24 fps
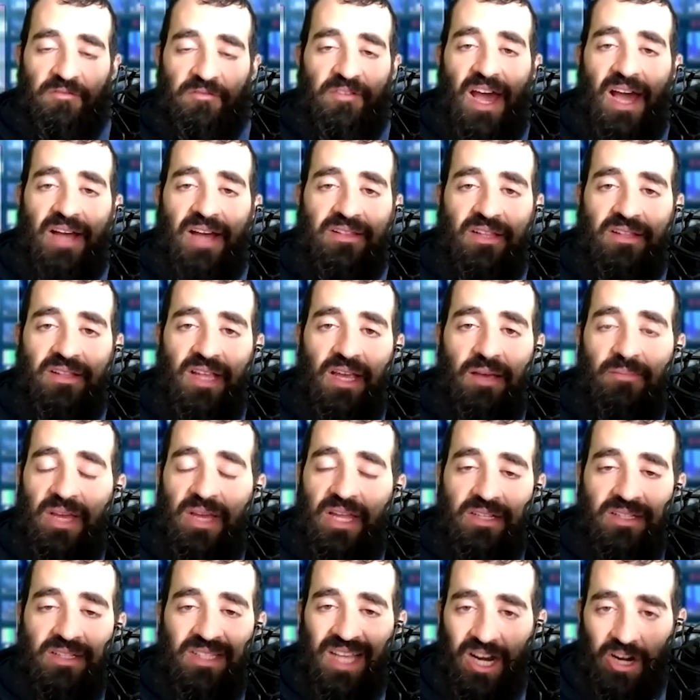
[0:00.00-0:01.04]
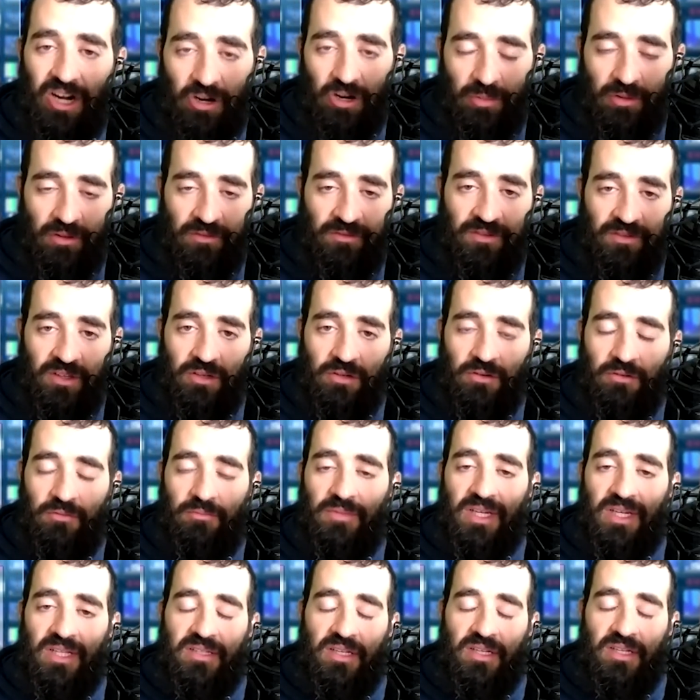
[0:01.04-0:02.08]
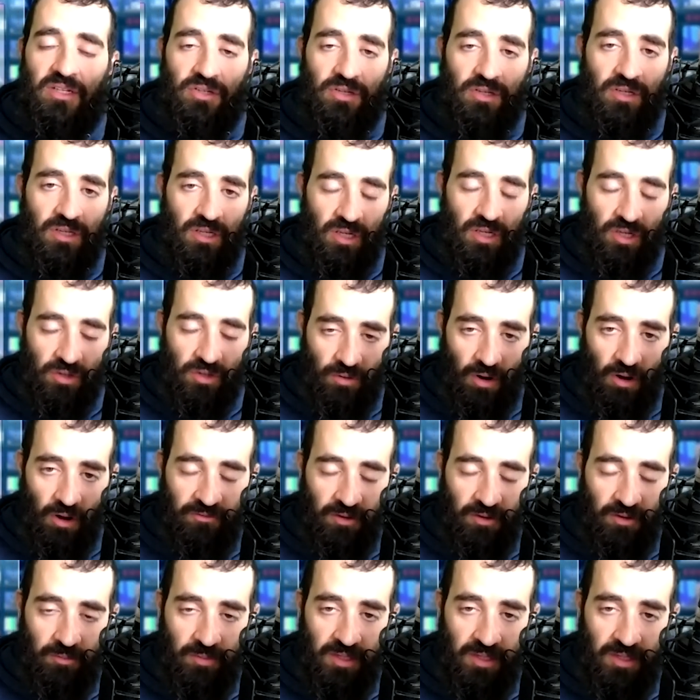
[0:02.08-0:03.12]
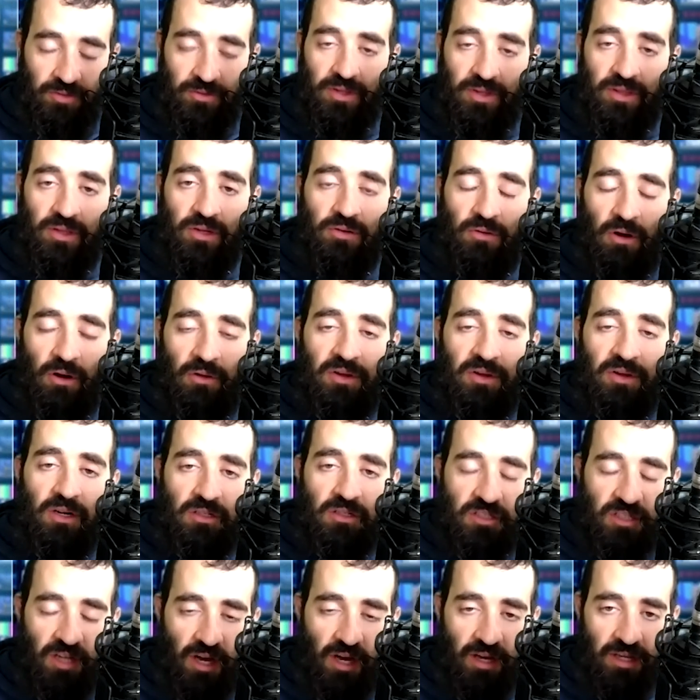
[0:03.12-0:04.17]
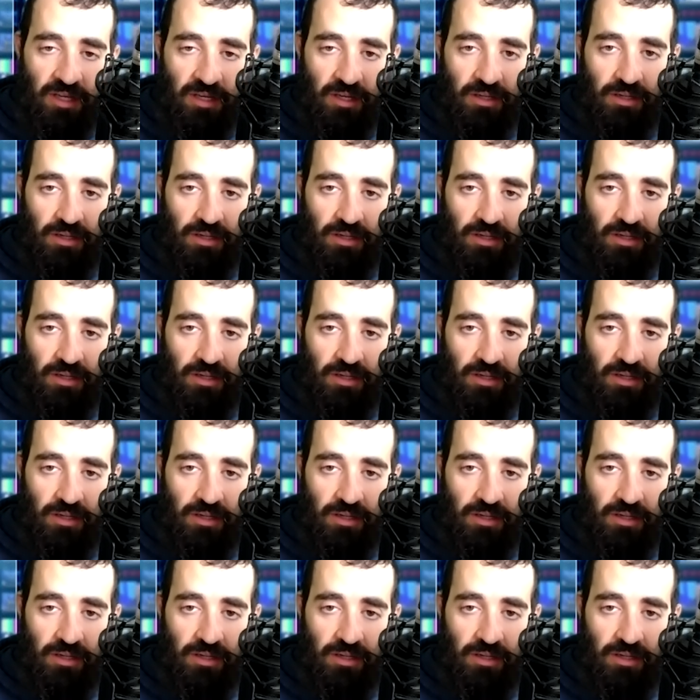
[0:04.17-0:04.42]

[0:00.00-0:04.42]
fact that they made it terrible for you means that you're going to grow from it. You're either growing or dying.